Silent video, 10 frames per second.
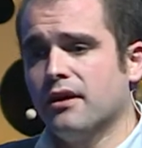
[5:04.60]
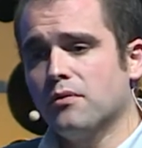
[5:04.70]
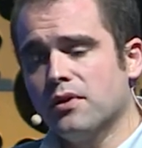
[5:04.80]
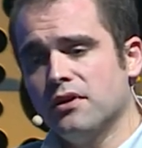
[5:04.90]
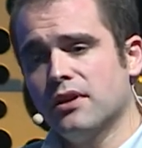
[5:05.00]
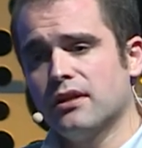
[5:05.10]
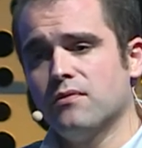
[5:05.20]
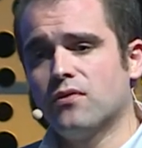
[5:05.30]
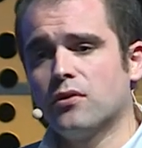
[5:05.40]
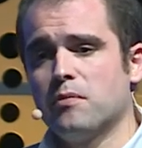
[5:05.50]
gathering that
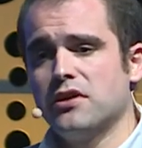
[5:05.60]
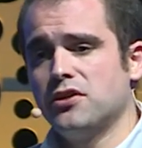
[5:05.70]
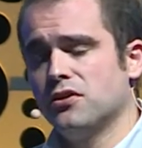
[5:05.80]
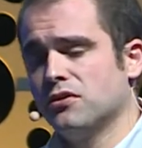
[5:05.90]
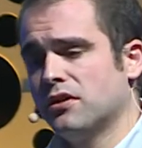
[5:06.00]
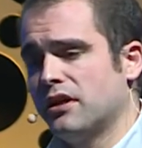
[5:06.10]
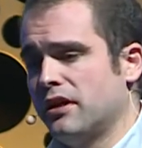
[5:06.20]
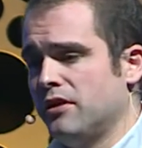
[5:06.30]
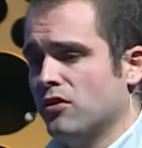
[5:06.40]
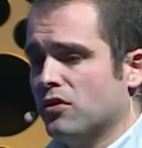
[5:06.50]
information
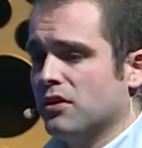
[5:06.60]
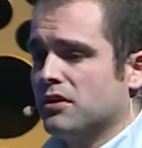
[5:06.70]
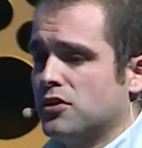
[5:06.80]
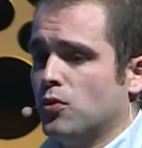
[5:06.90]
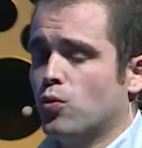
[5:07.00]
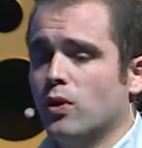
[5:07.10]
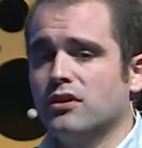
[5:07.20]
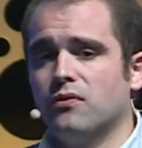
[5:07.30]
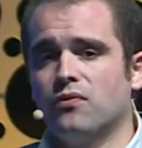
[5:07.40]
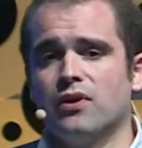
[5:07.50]
in order to
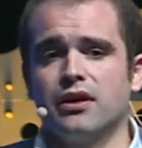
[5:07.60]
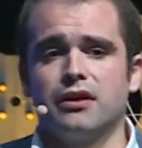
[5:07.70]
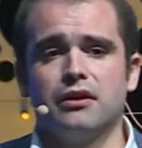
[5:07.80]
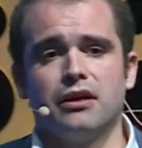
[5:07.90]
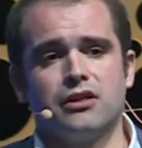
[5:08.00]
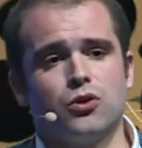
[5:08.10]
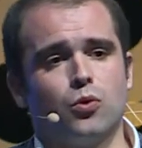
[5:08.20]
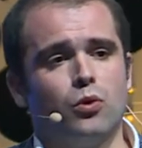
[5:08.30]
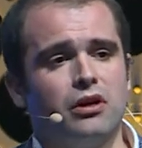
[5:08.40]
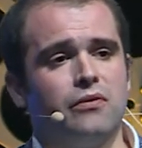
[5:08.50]
quantify and to
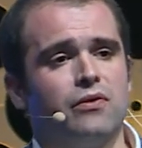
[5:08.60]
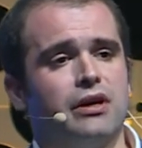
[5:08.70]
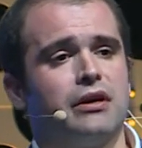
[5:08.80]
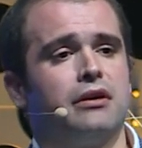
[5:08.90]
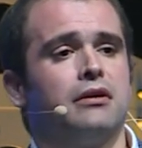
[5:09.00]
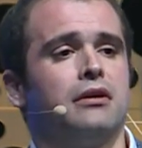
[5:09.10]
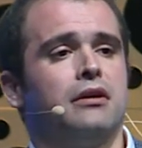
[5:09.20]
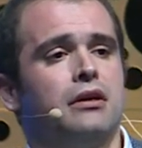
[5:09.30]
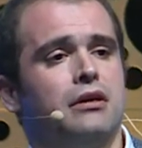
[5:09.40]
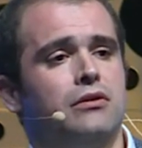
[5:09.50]
qualify
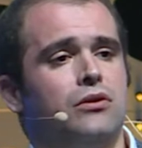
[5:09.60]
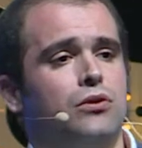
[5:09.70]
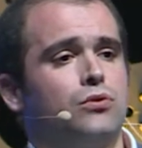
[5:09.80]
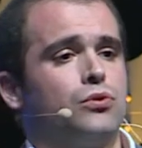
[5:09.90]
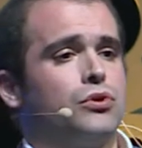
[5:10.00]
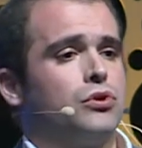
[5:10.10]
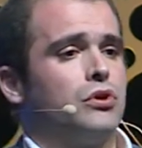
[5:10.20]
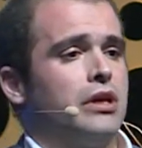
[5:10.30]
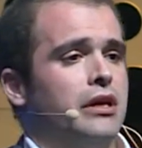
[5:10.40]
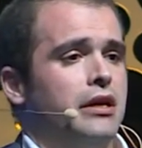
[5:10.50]
those,
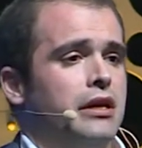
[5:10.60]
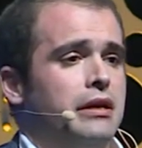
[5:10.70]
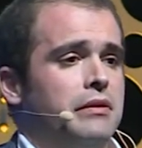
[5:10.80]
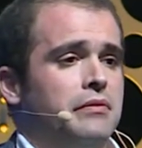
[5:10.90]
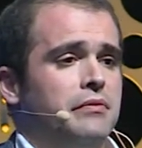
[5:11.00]
uh,